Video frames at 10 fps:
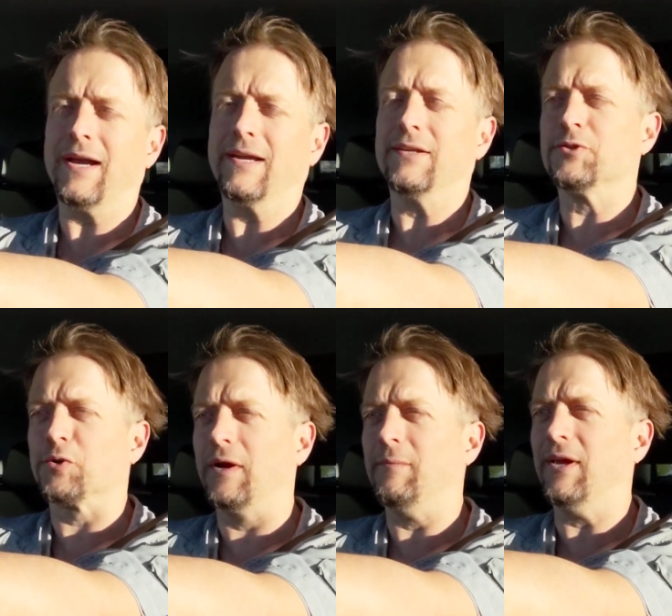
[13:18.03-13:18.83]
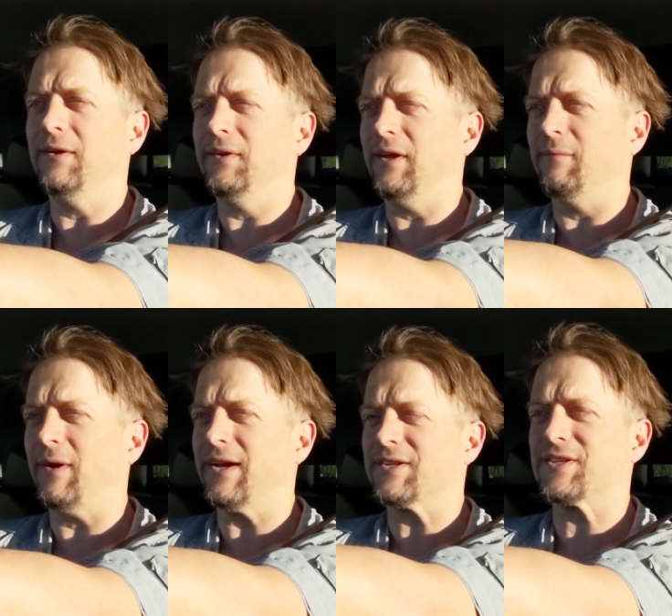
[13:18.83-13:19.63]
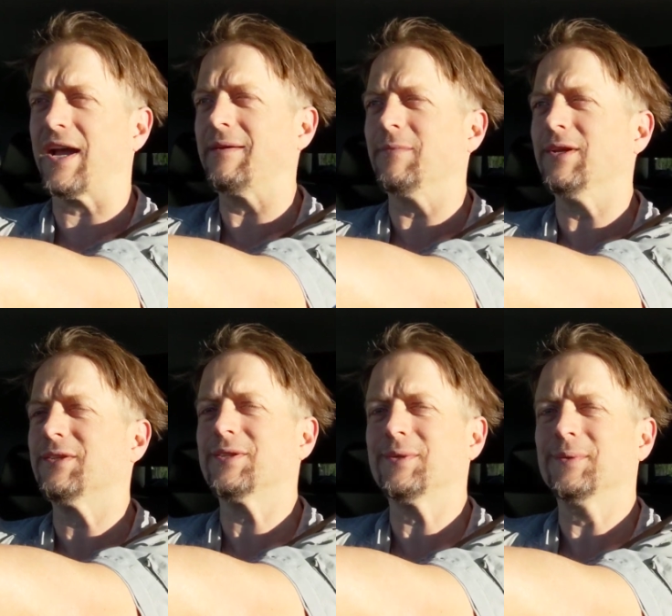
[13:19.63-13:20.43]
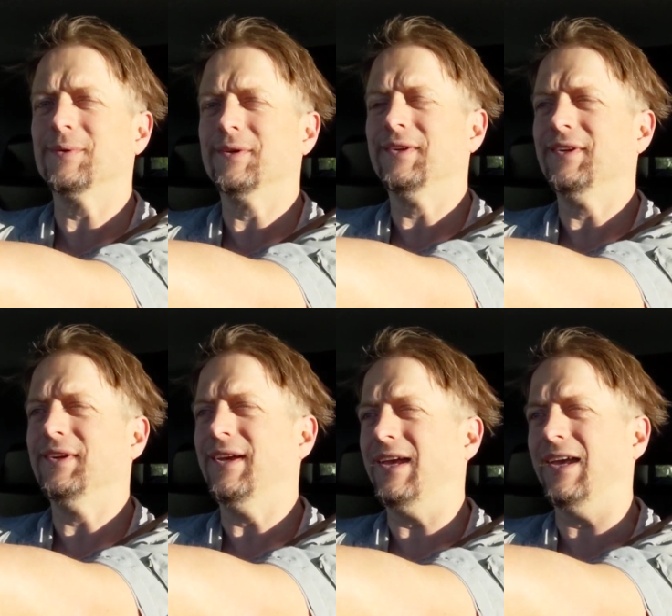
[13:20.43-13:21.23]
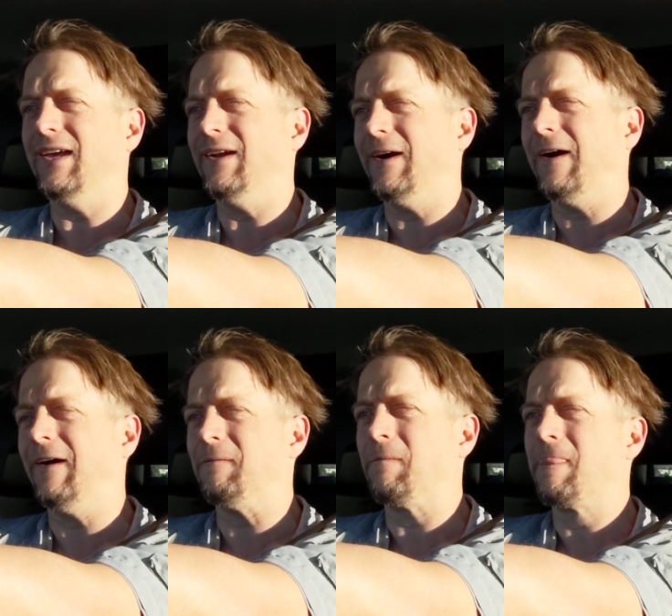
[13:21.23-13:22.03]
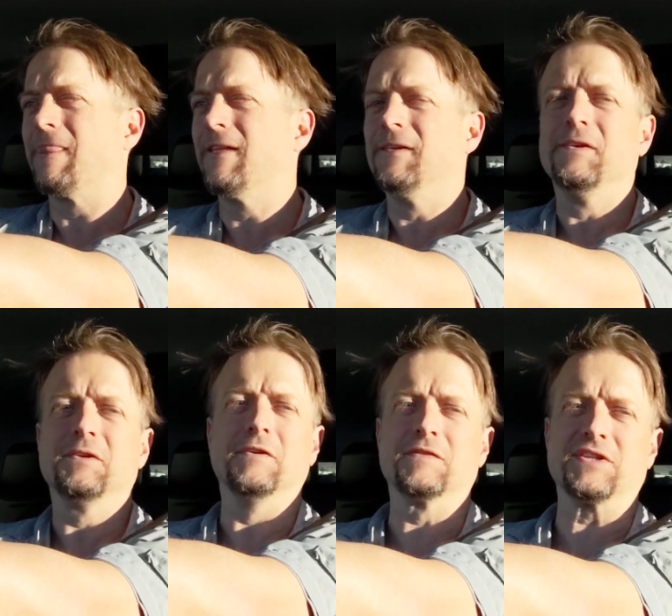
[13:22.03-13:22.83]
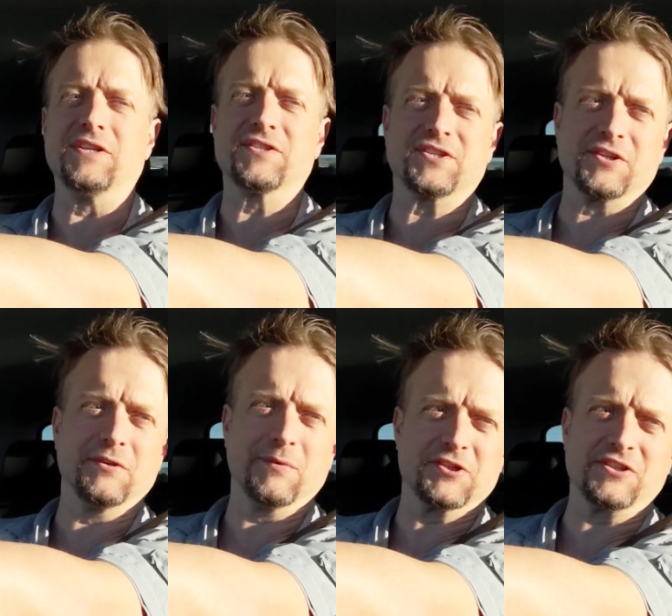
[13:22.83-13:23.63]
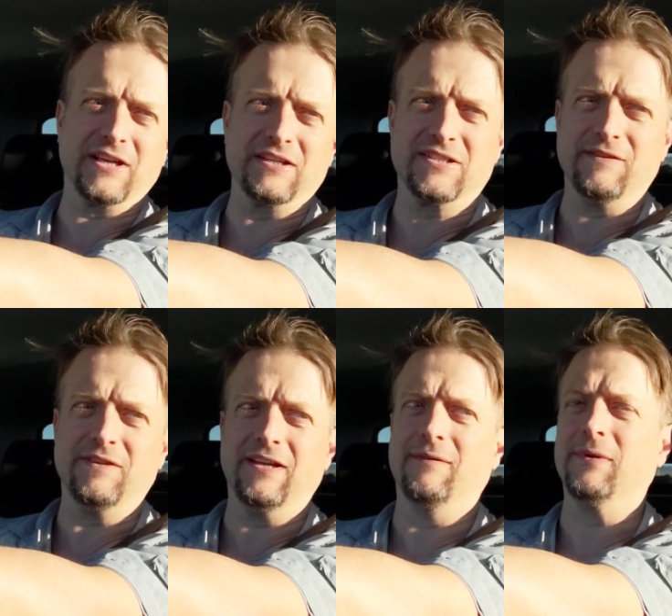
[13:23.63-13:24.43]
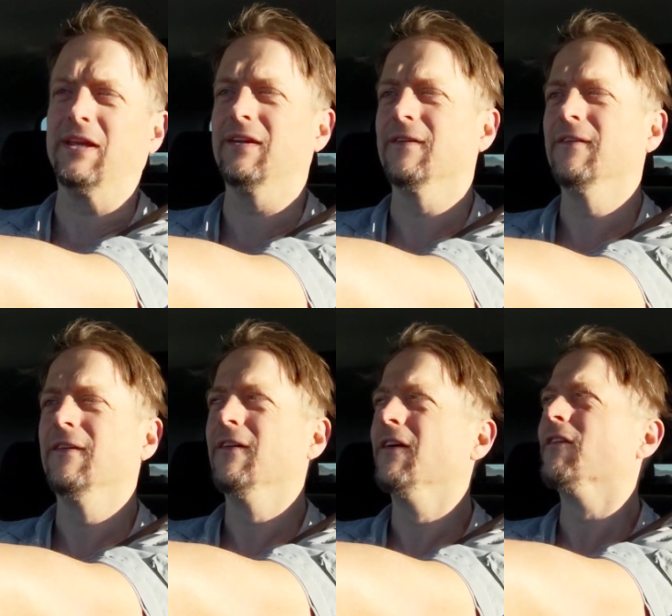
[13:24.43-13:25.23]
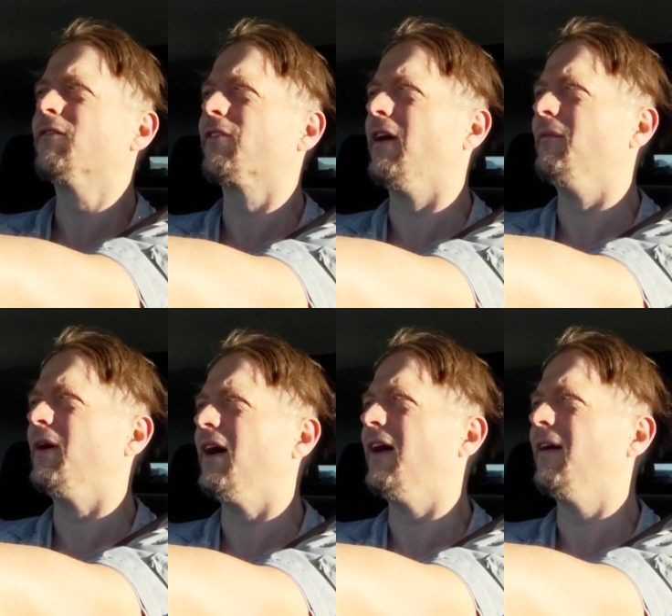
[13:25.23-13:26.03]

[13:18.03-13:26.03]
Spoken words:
enjoyment and my excitement. And you've seen so much negativity of me from